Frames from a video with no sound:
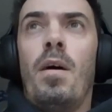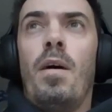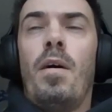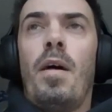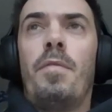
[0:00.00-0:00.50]

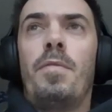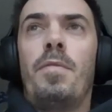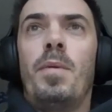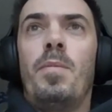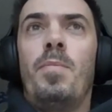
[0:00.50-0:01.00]

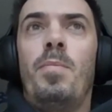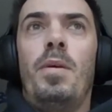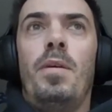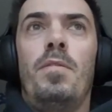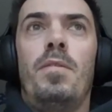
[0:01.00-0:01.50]
After my
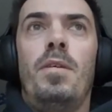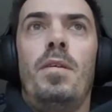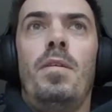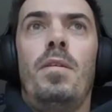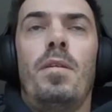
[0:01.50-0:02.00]

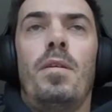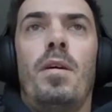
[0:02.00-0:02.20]
PhD,